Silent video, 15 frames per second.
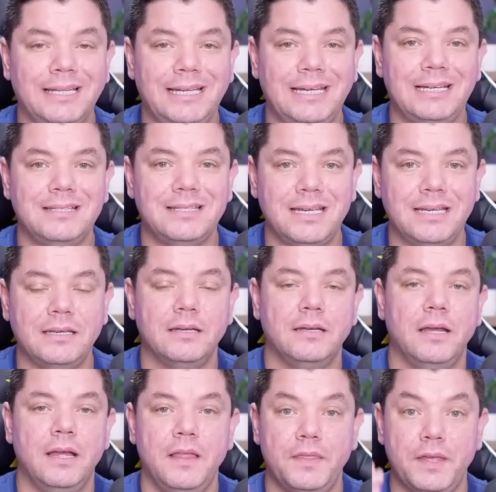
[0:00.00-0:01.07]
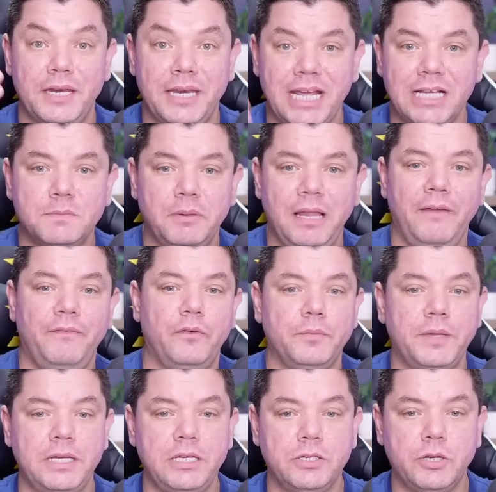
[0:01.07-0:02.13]
LinkedIn. The next
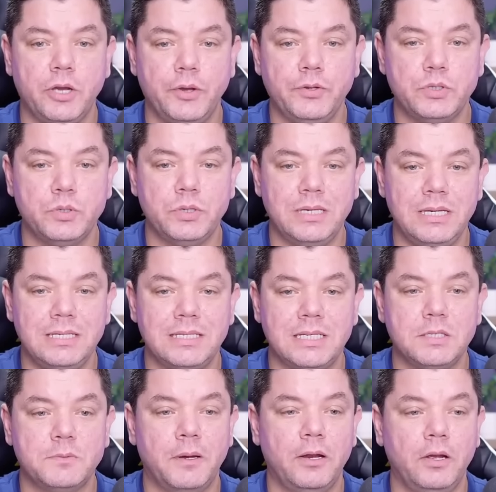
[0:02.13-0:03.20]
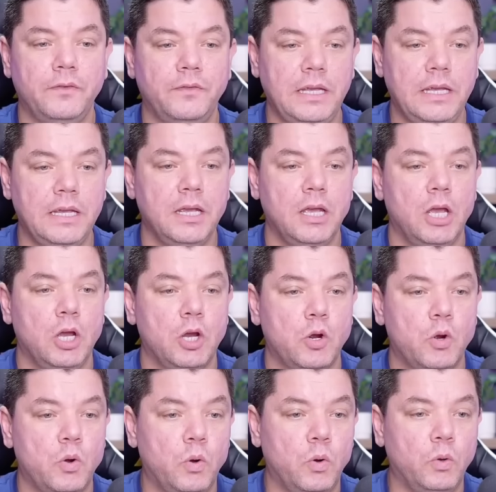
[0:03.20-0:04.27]
platform that you'd go to is this one here
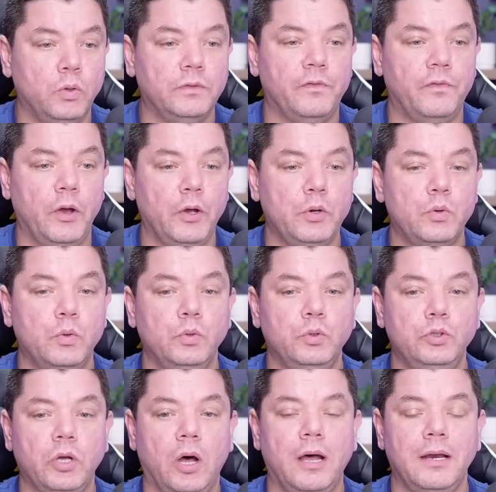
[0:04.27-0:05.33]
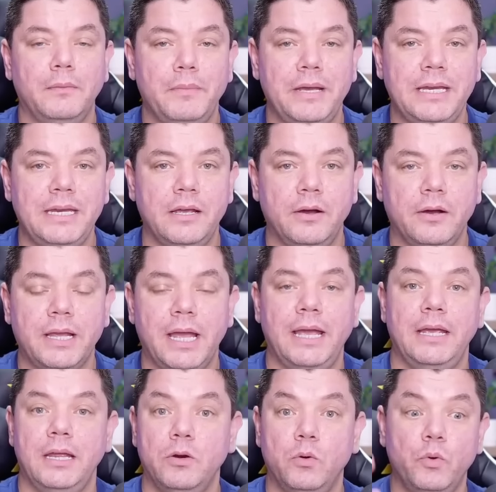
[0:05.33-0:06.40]
called vocal dot media.
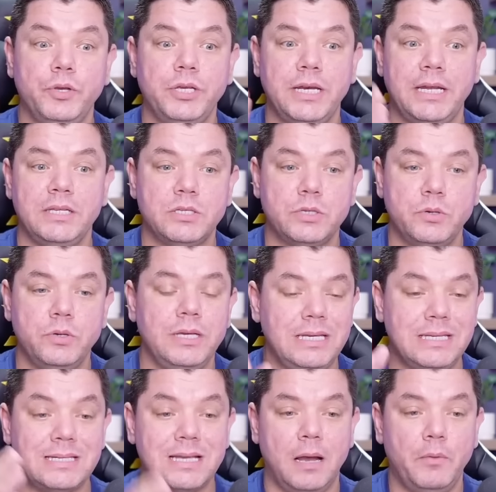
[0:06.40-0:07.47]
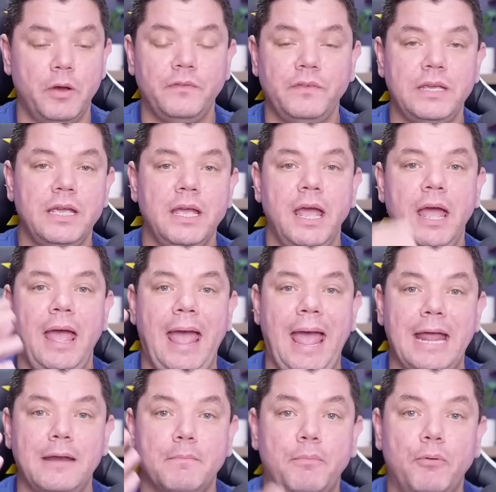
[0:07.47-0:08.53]
Okay, and all you need to do is come over here
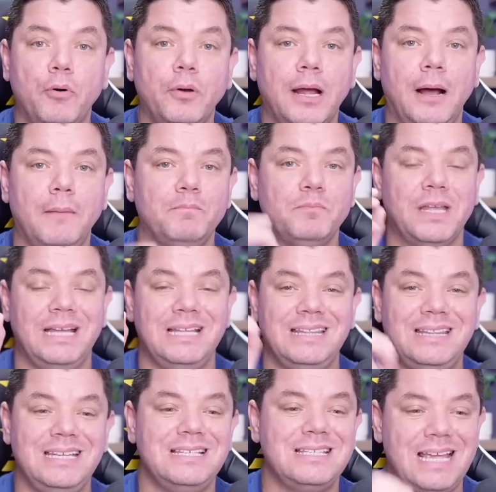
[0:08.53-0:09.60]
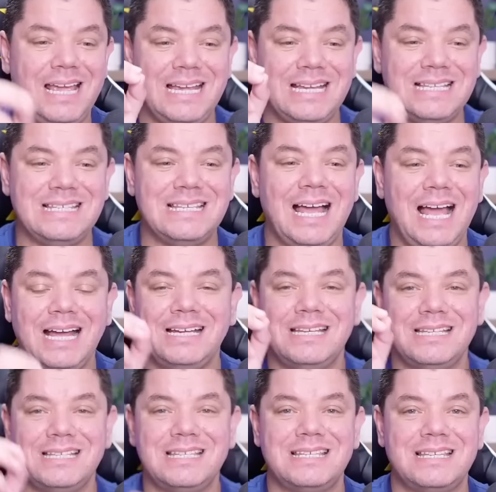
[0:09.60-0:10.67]
and put up this
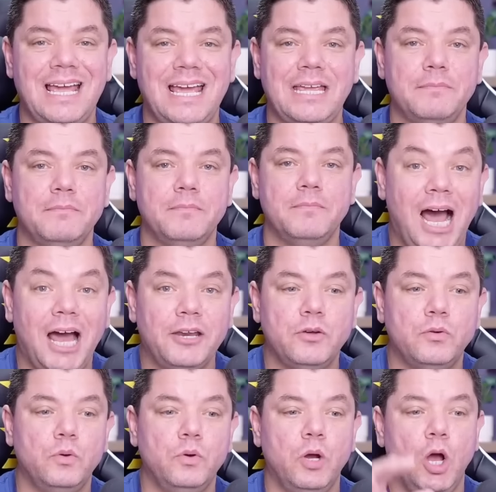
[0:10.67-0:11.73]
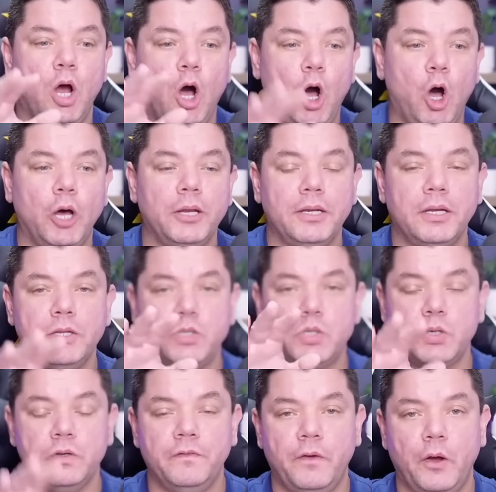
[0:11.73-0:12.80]
exact same article on
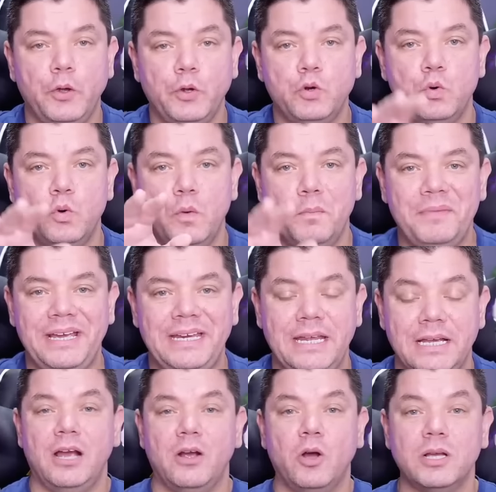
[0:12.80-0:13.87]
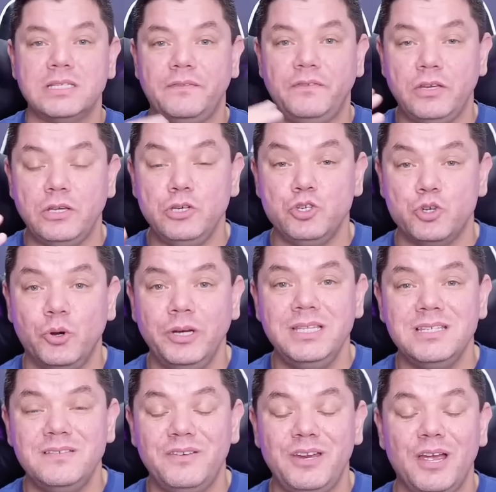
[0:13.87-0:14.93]
to Vocal Media. Now guys, if you enjoyed
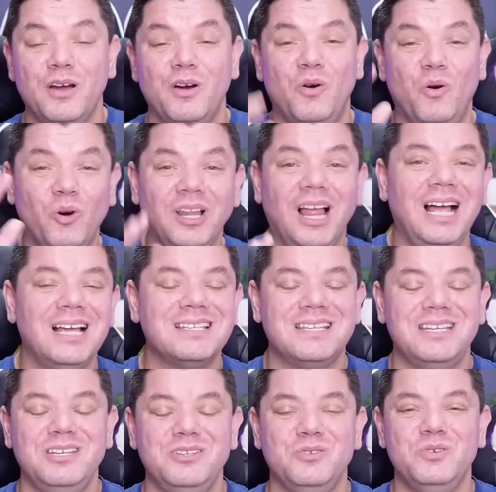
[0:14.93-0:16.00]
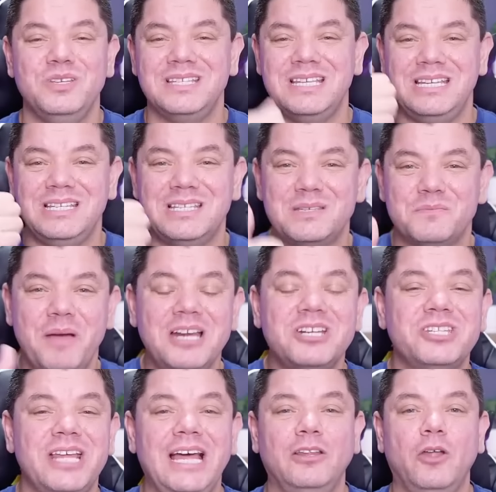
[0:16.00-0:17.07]
this video, all I ask that you do is that you
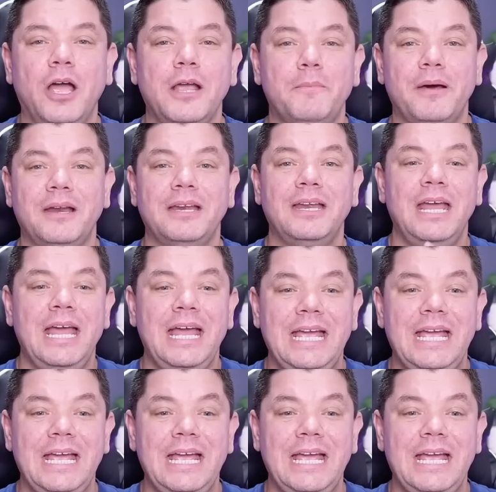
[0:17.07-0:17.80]
smash that like button